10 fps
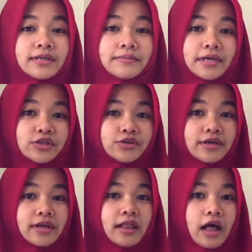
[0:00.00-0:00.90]
the
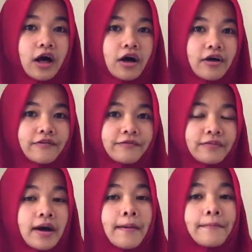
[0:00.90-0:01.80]
material of
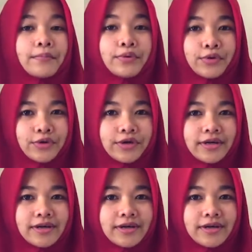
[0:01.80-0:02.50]
book.